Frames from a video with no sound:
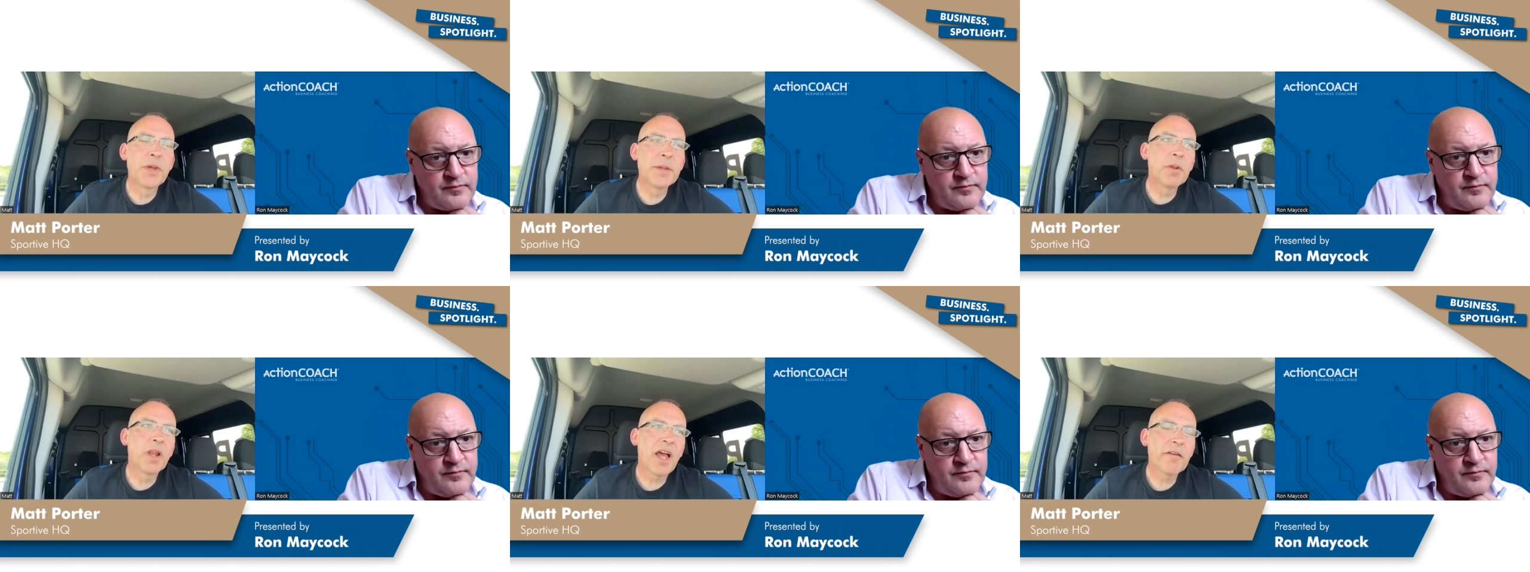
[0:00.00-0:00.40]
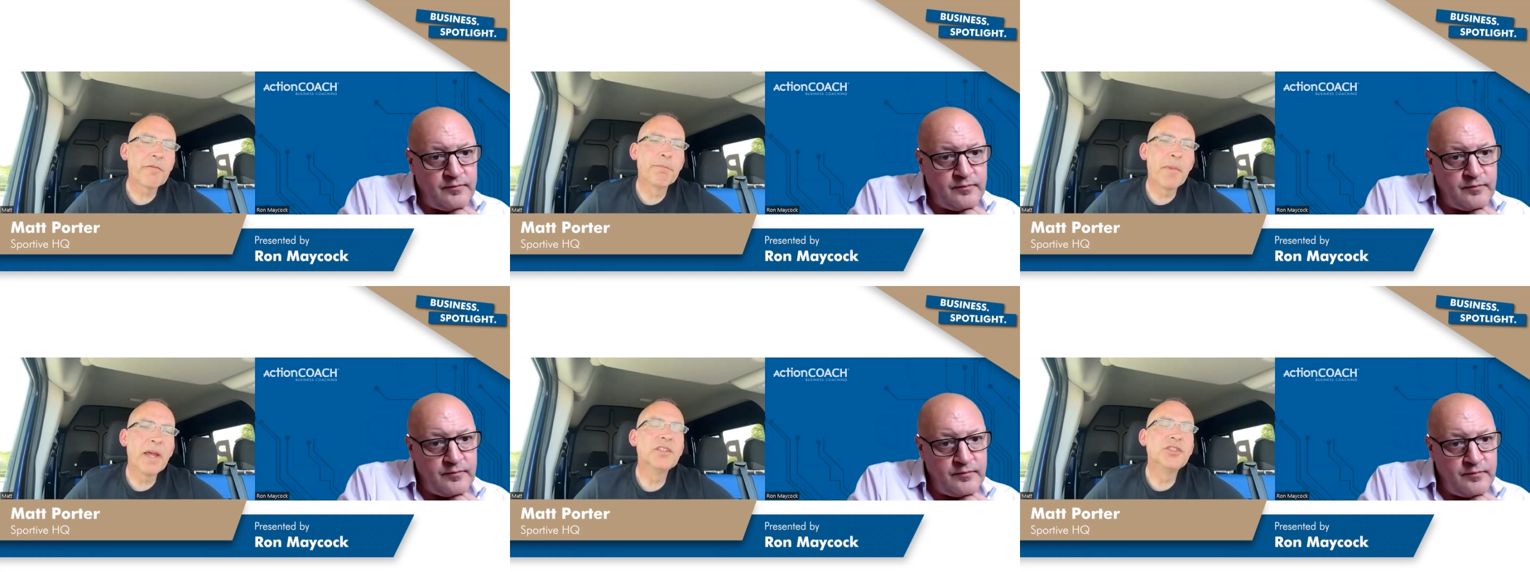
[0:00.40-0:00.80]
Speaker 1: people
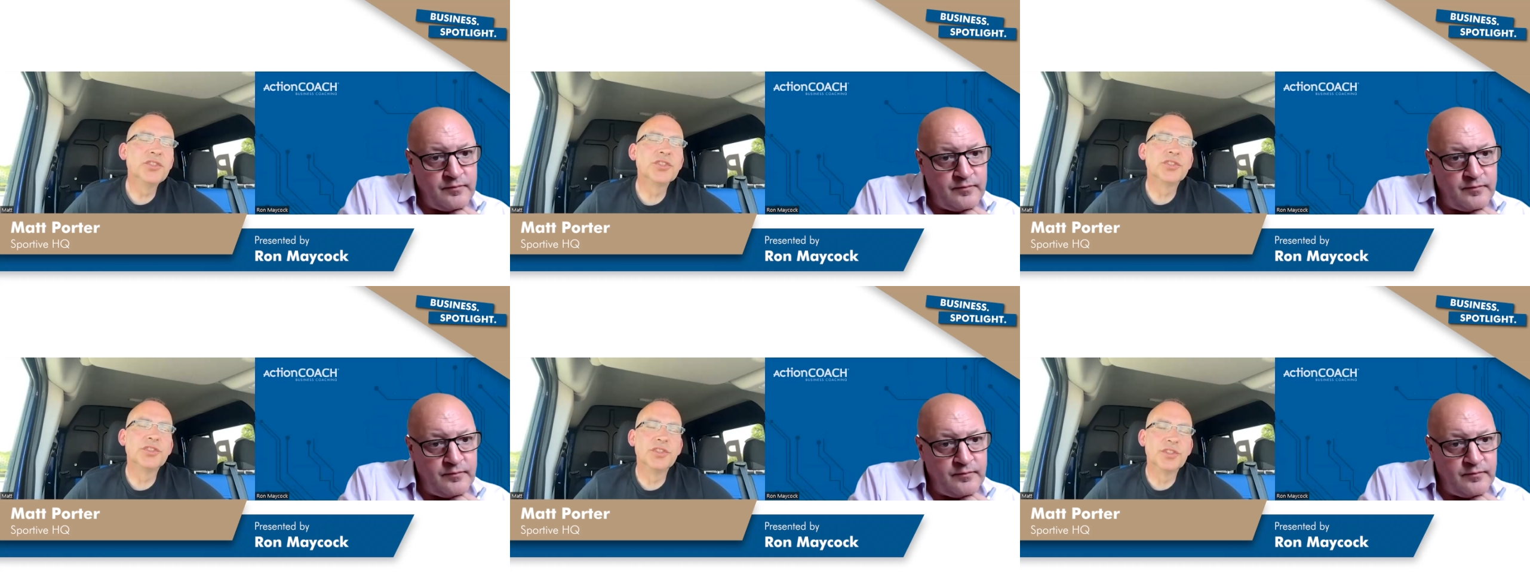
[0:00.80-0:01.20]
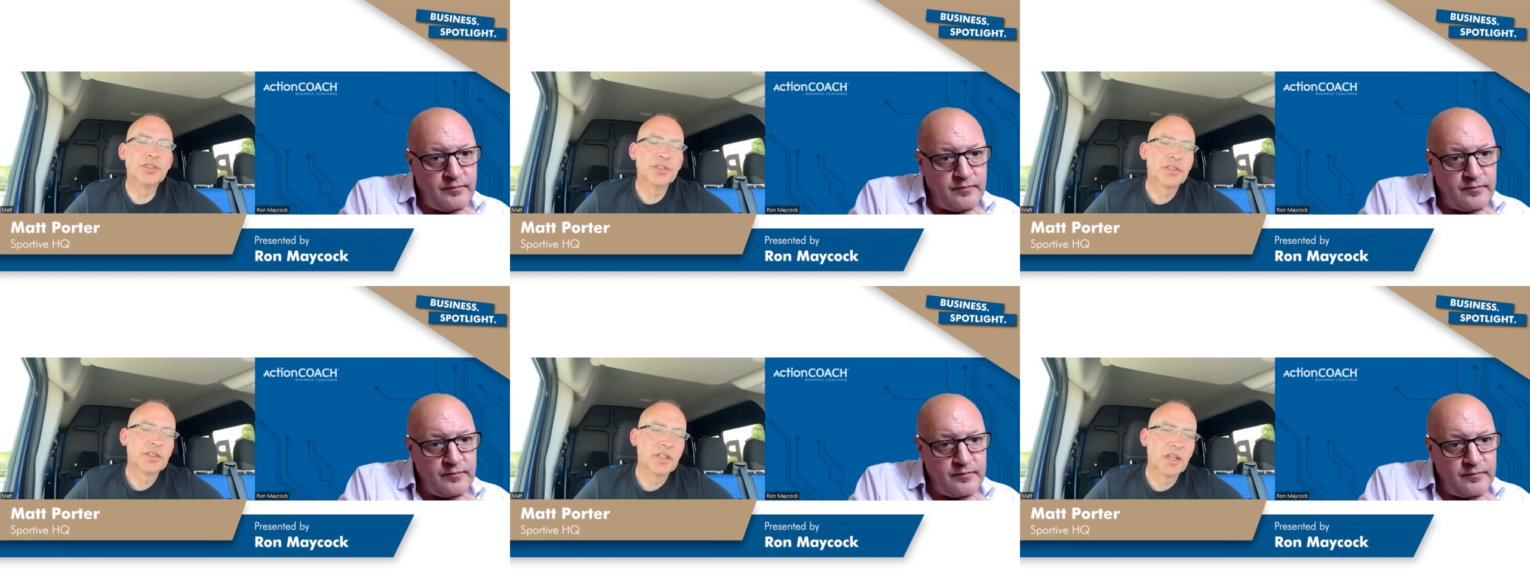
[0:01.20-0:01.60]
have
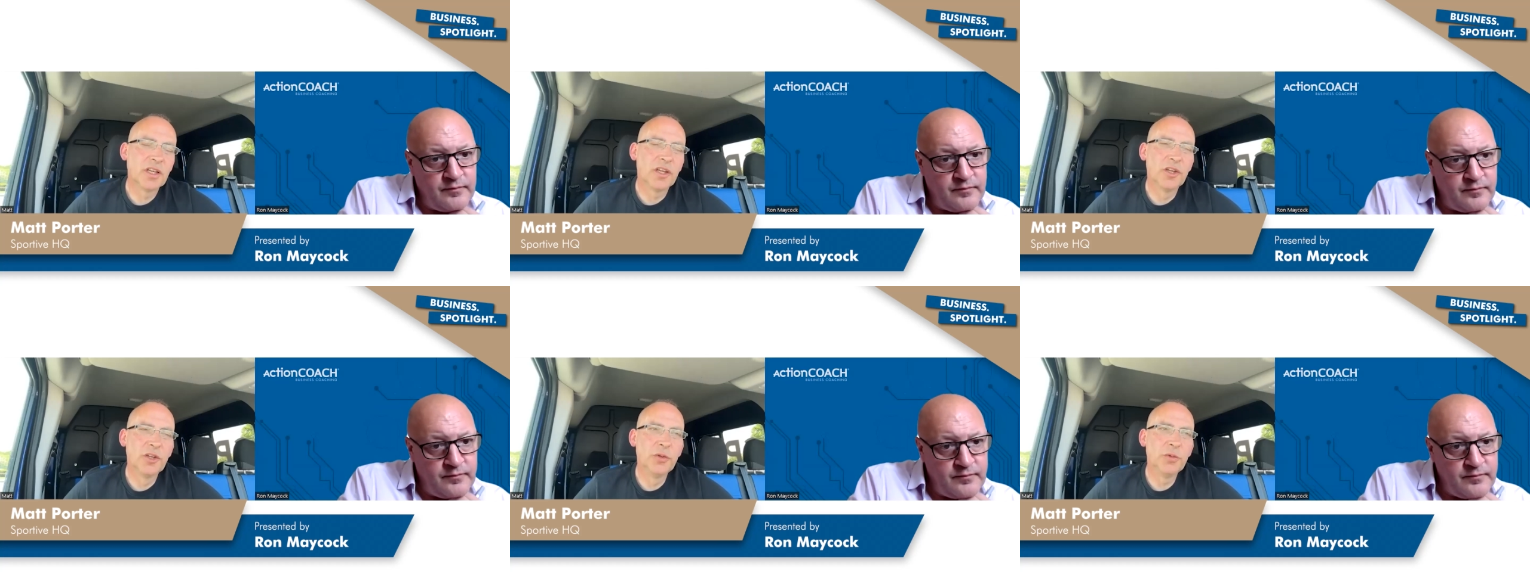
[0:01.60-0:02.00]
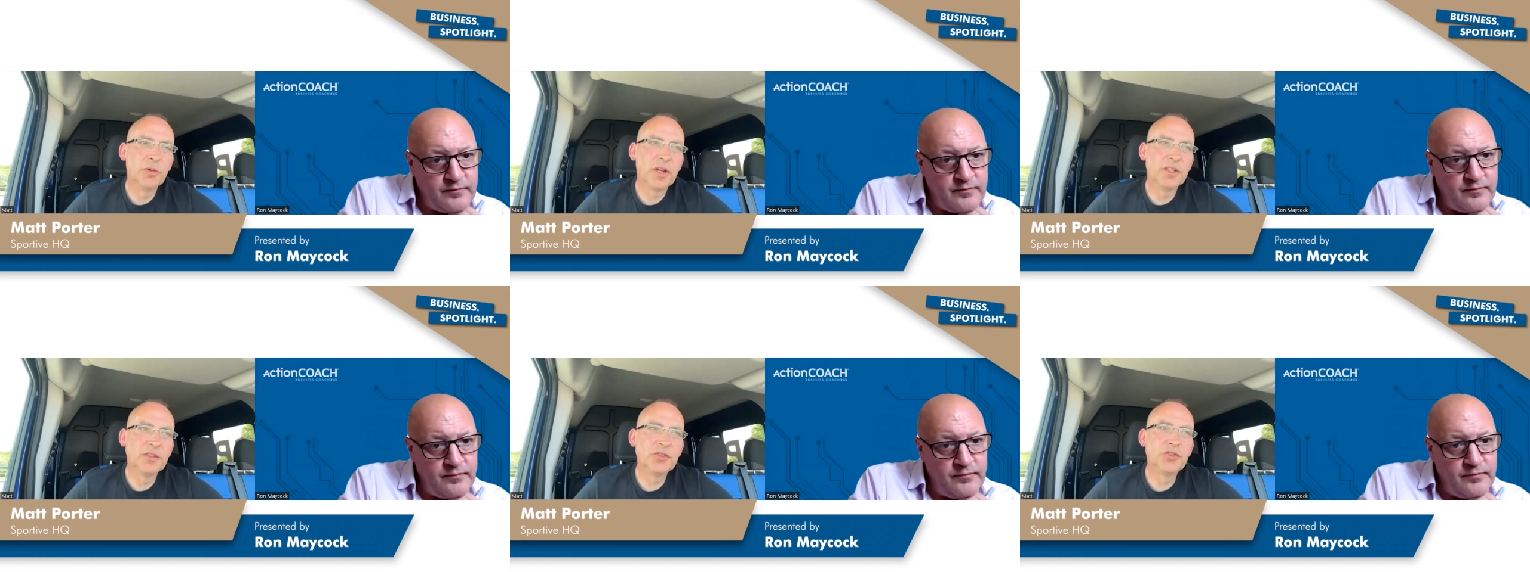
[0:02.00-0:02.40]
mentioned
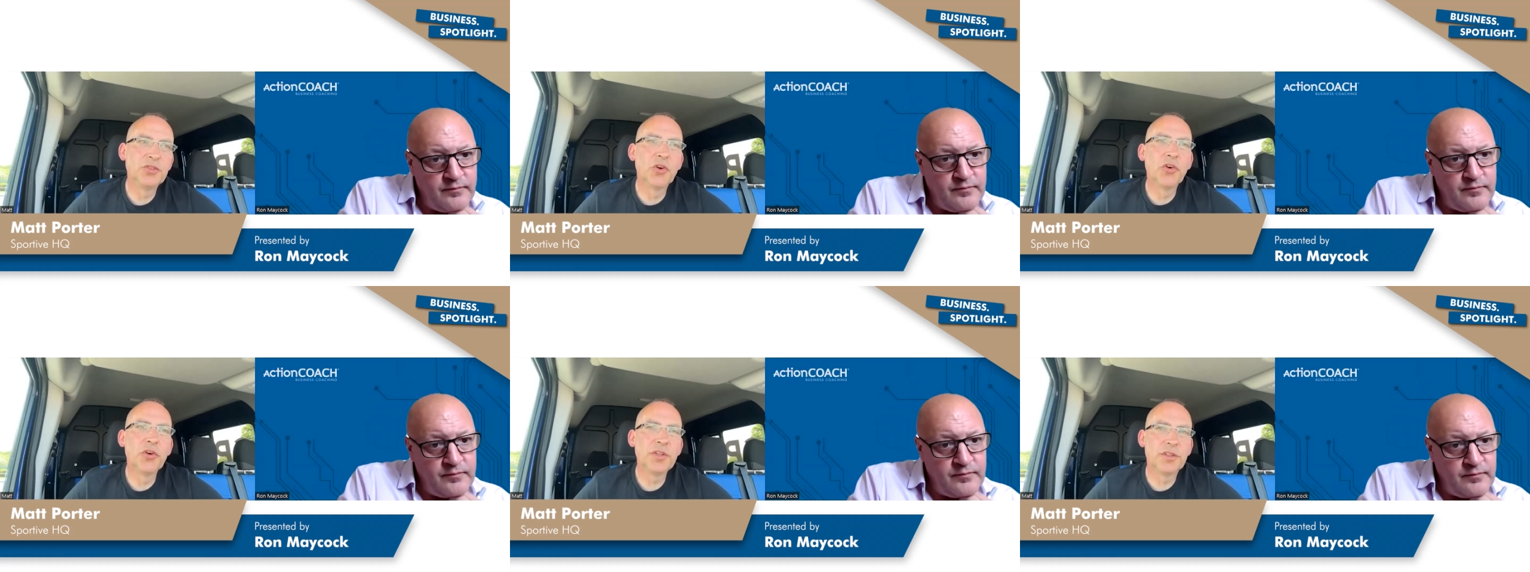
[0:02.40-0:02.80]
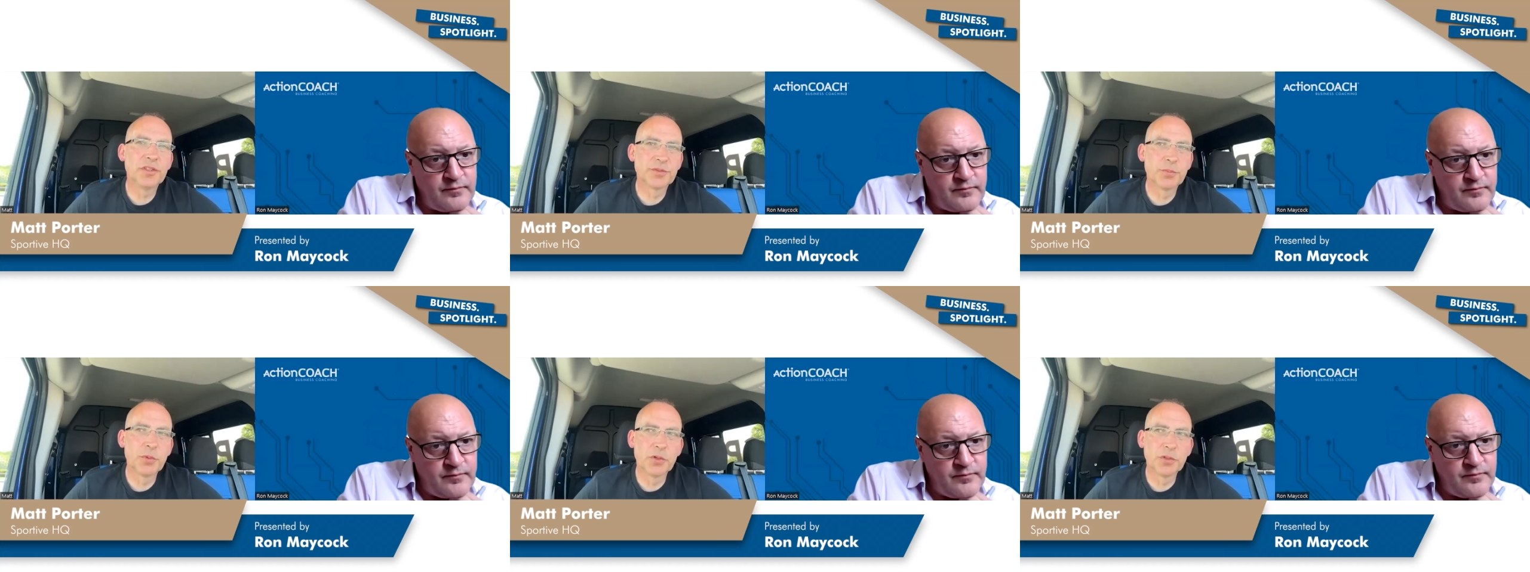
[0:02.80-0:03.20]
who enjoy the